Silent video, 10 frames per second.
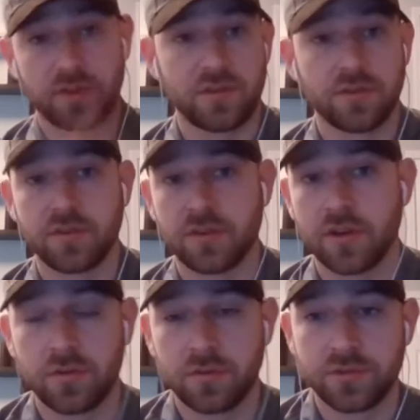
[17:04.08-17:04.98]
years
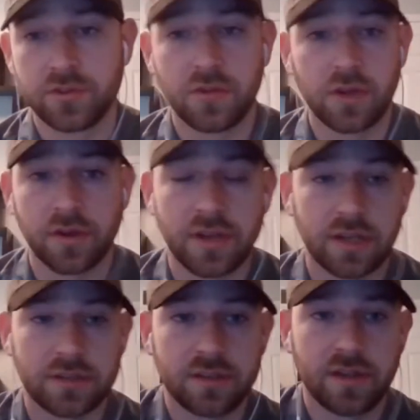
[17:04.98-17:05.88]
ago and was no longer
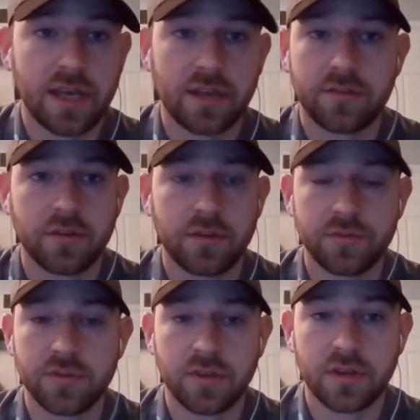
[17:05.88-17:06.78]
connected to that. So it
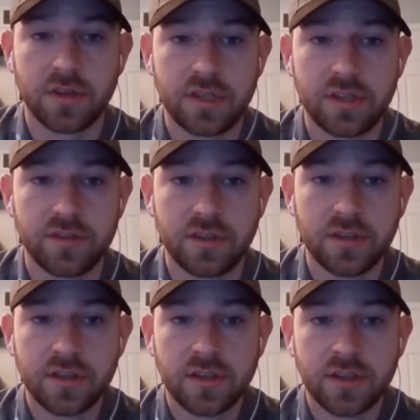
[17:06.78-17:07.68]
was an easy
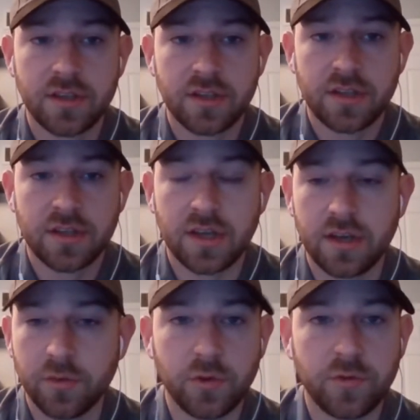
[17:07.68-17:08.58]

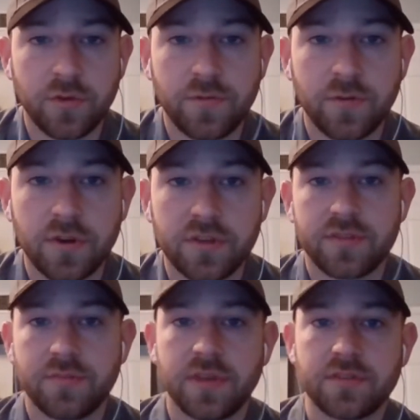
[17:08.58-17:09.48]
removal for
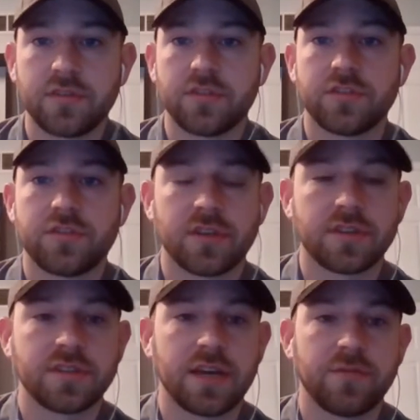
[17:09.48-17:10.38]
us. Basically just took
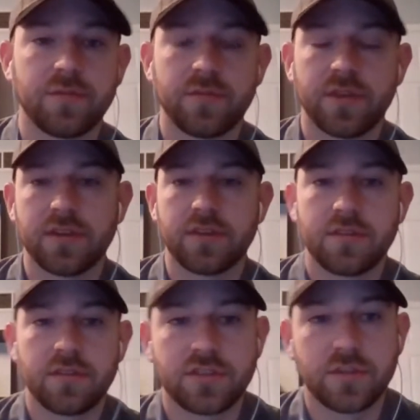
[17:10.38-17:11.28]
it down from the
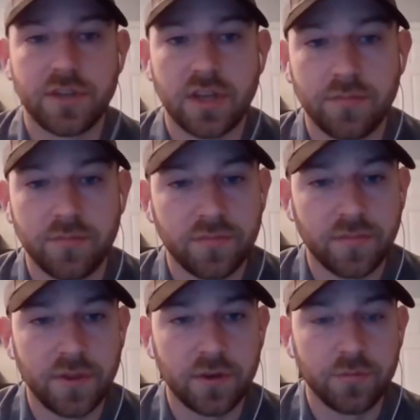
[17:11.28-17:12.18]
chimney up,
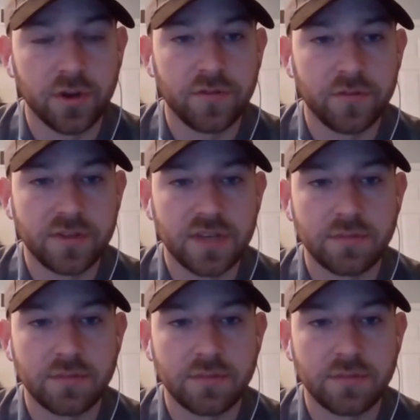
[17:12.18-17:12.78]
brick from the top